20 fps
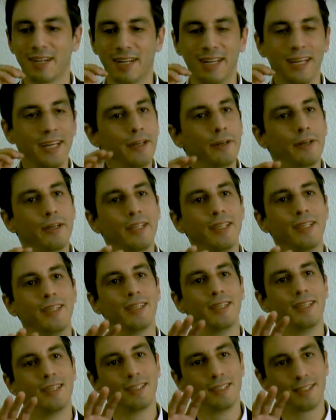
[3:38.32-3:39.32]

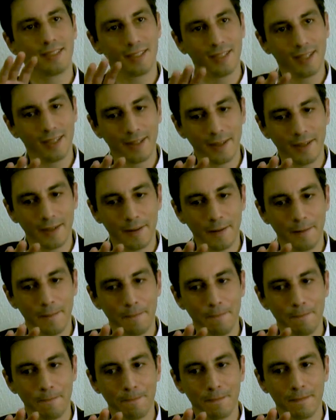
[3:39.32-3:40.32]
clearly
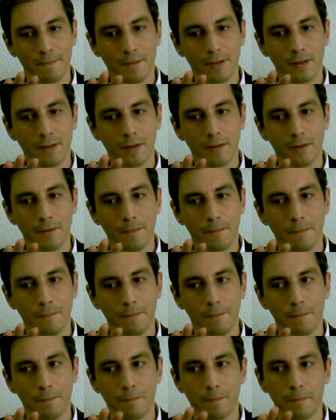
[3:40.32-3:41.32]
um,
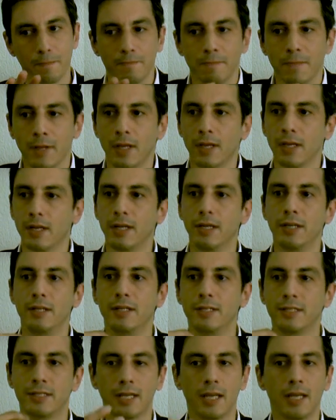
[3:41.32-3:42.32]
um,
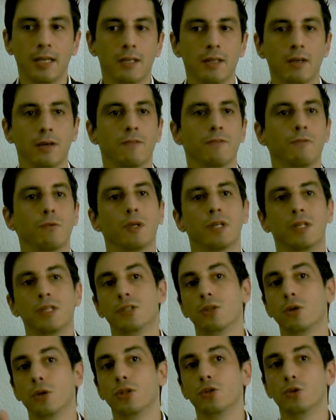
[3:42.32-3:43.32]
clearly set of what
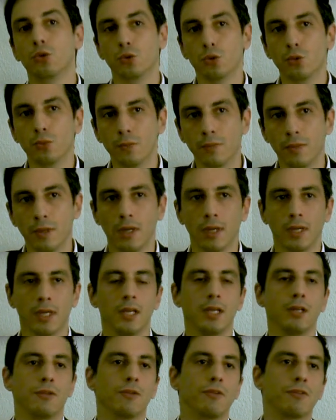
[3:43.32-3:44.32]
he's going to do
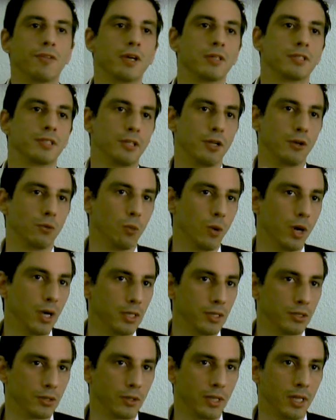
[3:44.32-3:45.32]
in
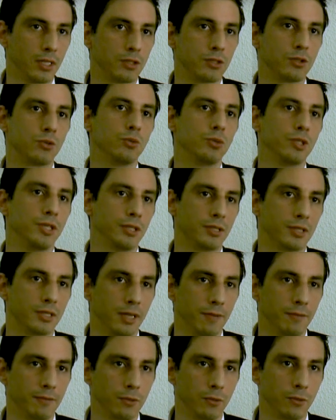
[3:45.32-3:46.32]
2001, so that's two
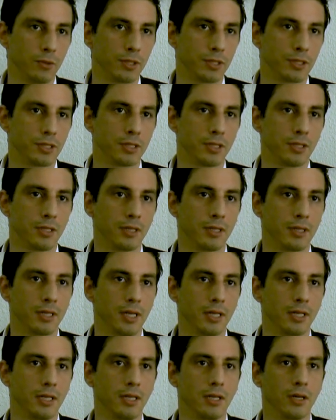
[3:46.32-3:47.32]
years afterwards uh,
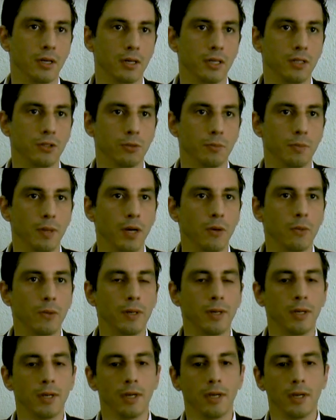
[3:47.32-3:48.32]
that he got into
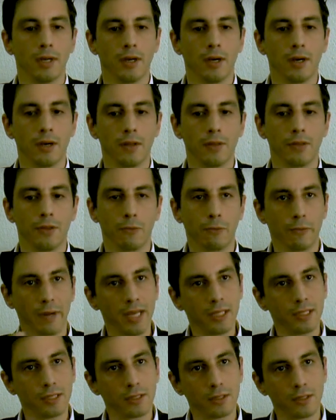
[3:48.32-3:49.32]
power. Uh, the
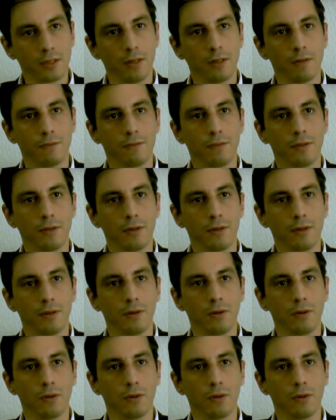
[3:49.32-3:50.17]
rest of the